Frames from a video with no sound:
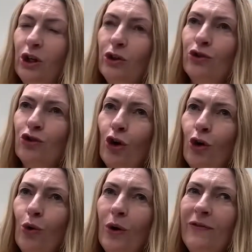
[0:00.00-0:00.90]

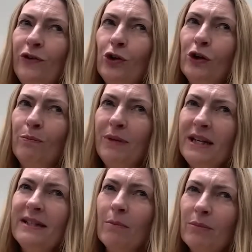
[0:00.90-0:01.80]
So if you can be
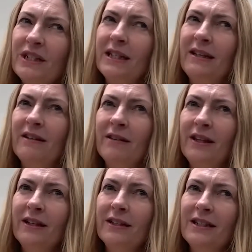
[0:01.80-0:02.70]
somebody
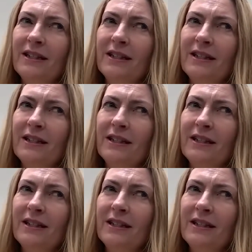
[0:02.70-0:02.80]
that